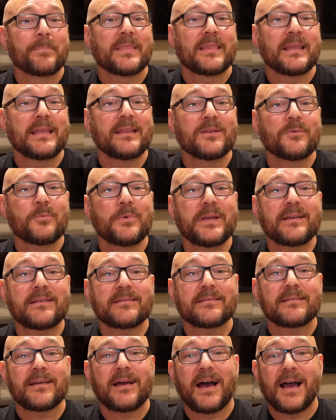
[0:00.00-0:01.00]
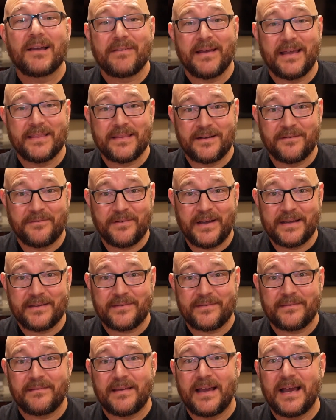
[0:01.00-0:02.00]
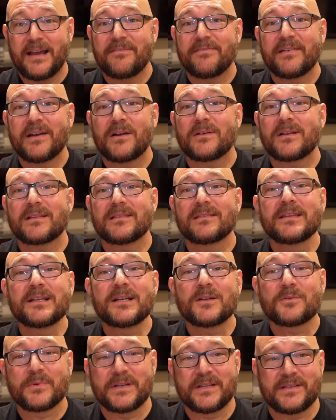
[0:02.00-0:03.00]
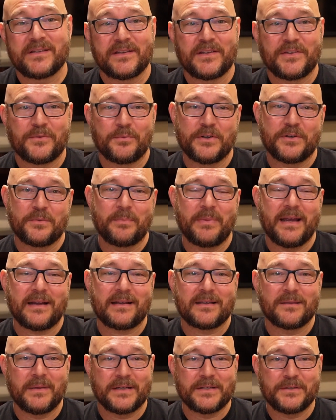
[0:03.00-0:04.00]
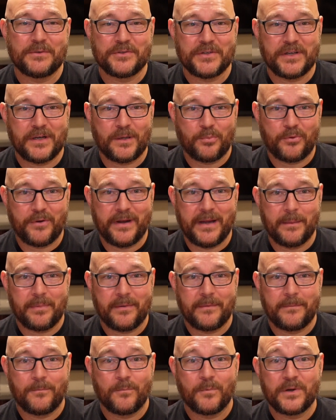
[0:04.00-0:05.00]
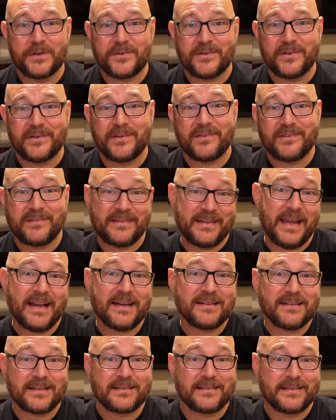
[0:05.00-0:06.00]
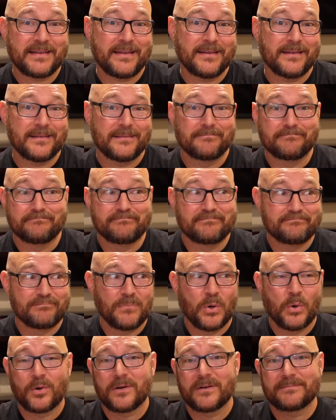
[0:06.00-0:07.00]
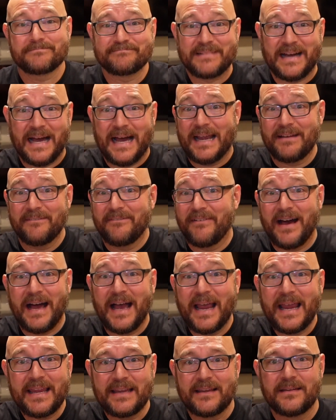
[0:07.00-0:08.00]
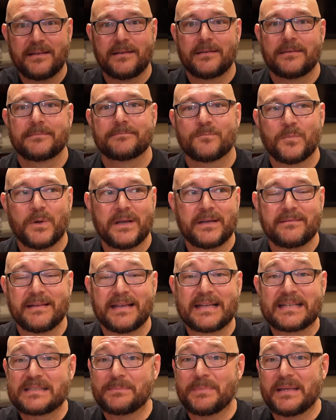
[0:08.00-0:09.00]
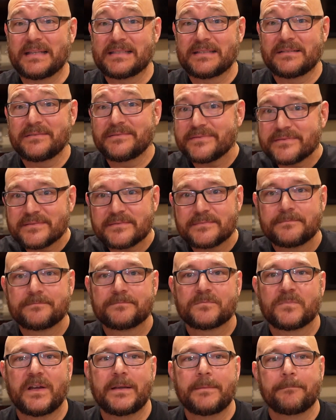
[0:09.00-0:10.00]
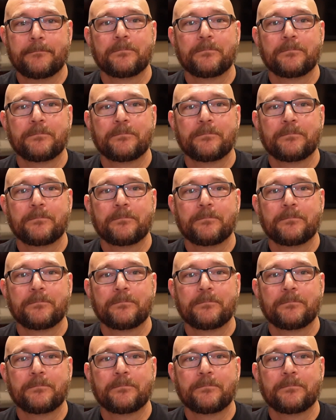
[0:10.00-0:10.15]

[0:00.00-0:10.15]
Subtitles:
In the weeks I've had the device, I found little reason to switch back to my 2-channel preamp, which is technically more hi-fi, expensive, right?